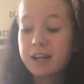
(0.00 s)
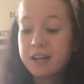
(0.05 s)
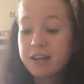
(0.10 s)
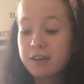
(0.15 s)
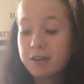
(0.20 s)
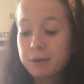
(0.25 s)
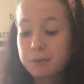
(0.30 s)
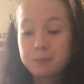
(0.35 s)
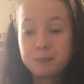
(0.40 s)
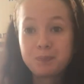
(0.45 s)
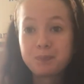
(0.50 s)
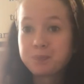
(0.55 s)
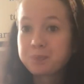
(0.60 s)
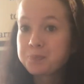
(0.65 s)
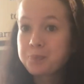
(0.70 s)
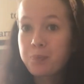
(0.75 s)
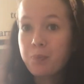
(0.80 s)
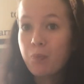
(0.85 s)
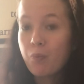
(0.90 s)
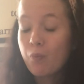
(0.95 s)
like,
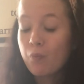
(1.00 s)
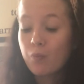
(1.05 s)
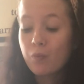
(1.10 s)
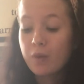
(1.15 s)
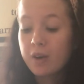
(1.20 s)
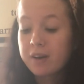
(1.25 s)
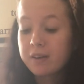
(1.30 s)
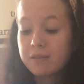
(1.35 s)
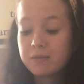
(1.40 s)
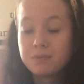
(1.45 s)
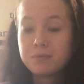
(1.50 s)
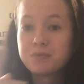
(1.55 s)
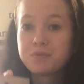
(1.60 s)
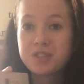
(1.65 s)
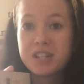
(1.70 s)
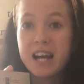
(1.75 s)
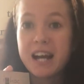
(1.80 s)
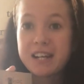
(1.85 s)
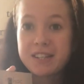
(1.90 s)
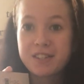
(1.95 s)

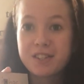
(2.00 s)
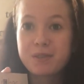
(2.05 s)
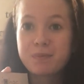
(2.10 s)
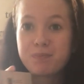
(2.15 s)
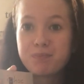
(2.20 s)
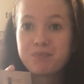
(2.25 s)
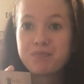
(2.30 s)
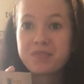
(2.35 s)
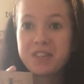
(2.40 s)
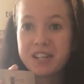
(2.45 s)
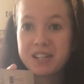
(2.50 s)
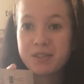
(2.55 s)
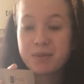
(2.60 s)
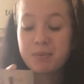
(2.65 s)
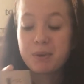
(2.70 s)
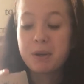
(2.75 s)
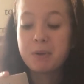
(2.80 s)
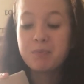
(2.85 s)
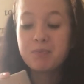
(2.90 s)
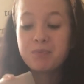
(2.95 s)
yes,
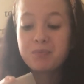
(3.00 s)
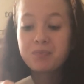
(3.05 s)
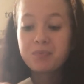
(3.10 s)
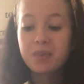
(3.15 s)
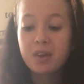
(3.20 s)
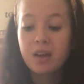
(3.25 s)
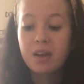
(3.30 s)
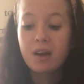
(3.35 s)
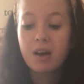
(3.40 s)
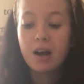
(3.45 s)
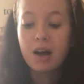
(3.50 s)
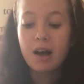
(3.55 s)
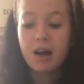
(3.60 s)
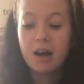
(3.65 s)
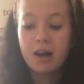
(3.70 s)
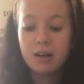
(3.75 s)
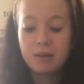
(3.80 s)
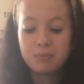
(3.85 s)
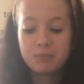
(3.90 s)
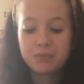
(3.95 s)
this one.
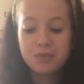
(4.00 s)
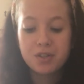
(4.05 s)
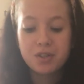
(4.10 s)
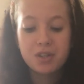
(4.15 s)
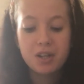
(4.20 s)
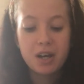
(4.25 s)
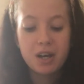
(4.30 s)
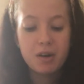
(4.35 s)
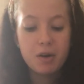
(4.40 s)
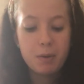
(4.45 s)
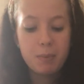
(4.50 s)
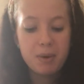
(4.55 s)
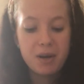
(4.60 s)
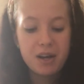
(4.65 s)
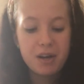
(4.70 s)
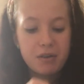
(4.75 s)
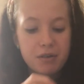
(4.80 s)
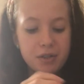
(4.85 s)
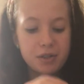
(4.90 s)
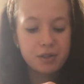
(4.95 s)
So
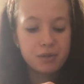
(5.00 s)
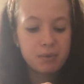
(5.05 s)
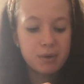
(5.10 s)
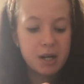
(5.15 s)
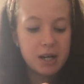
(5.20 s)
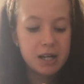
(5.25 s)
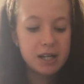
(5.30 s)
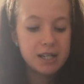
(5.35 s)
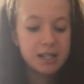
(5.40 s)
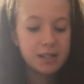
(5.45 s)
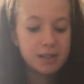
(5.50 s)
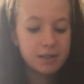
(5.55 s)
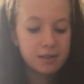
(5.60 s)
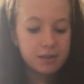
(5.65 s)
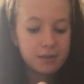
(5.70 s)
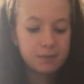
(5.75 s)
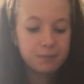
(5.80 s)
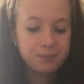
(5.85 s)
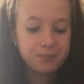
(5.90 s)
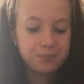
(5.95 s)
appearance
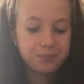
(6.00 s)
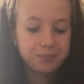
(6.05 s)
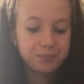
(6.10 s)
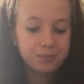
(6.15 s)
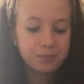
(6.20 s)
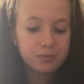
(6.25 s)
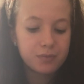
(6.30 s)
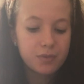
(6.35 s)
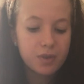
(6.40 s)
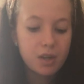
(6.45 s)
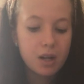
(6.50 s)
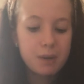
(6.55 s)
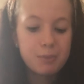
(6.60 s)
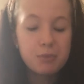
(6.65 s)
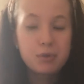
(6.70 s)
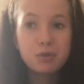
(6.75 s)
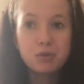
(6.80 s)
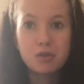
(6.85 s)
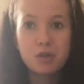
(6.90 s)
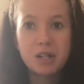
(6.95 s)
wise, I'm
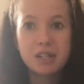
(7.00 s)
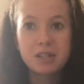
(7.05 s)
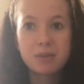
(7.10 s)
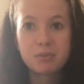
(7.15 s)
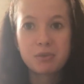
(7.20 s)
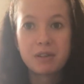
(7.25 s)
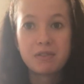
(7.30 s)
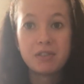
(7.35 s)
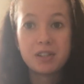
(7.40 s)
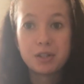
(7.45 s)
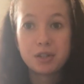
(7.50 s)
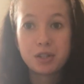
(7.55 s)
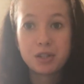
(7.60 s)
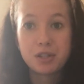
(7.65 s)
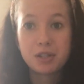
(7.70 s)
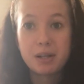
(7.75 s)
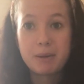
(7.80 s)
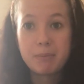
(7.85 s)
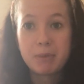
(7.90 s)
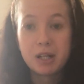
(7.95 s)
not going to try since I literally
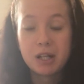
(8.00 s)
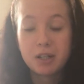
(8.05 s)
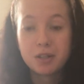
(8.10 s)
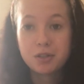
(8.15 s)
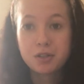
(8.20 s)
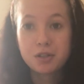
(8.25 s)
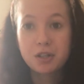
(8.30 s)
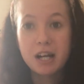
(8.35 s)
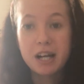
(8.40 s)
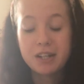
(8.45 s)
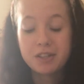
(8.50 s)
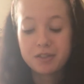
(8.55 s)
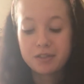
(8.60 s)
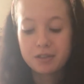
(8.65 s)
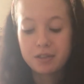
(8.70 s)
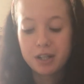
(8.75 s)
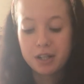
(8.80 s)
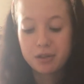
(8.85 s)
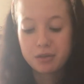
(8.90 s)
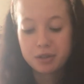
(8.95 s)
just had my lunch and
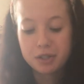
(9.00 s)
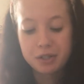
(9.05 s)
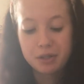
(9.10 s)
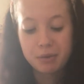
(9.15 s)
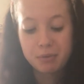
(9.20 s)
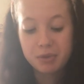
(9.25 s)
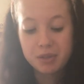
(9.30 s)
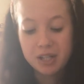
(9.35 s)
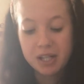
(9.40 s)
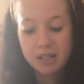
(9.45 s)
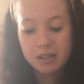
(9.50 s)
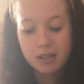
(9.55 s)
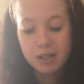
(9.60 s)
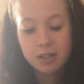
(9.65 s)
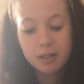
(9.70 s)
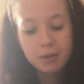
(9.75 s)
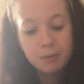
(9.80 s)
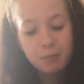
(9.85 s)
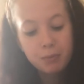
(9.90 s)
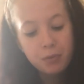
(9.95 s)
I already know what it tastes
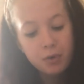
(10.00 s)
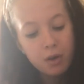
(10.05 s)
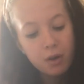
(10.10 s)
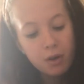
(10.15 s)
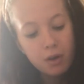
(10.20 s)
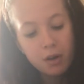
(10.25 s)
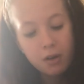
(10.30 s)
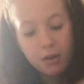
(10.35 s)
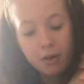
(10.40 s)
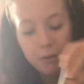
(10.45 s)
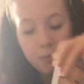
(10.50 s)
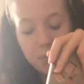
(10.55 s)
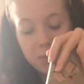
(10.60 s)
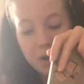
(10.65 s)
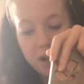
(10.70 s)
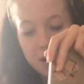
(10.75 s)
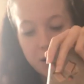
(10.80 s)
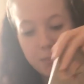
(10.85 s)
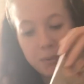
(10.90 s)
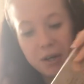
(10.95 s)
like.
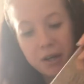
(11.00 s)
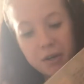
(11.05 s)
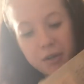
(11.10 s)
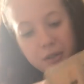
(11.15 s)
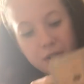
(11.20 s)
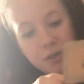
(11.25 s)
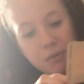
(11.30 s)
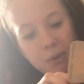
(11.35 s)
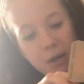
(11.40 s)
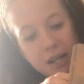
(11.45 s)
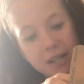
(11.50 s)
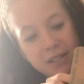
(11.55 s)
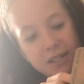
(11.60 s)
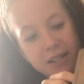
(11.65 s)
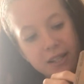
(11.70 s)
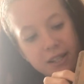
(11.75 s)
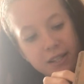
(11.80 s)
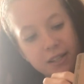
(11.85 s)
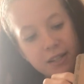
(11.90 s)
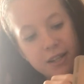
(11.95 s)
But appearance wise,
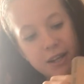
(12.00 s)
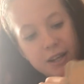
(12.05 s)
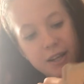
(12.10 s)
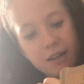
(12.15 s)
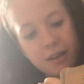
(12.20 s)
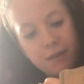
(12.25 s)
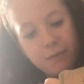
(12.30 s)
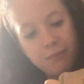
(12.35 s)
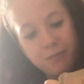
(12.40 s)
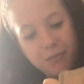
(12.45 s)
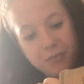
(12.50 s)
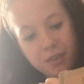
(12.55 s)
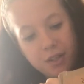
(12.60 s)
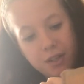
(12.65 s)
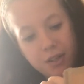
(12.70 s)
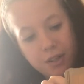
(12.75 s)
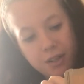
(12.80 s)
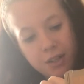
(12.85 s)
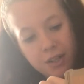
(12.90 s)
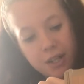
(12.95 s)
it's like
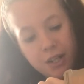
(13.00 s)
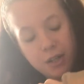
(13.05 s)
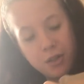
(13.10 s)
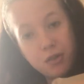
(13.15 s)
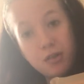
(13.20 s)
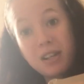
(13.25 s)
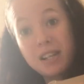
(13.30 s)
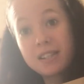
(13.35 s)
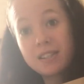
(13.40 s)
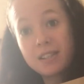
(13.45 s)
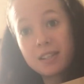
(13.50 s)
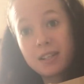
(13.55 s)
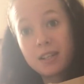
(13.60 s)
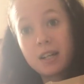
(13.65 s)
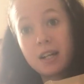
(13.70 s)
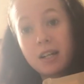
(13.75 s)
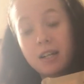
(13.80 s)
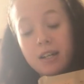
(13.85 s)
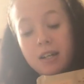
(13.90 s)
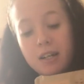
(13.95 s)
an interesting
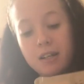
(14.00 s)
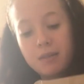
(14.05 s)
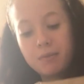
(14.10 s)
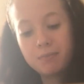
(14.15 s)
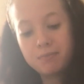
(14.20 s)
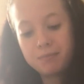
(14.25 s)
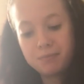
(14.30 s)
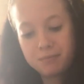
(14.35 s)
colour.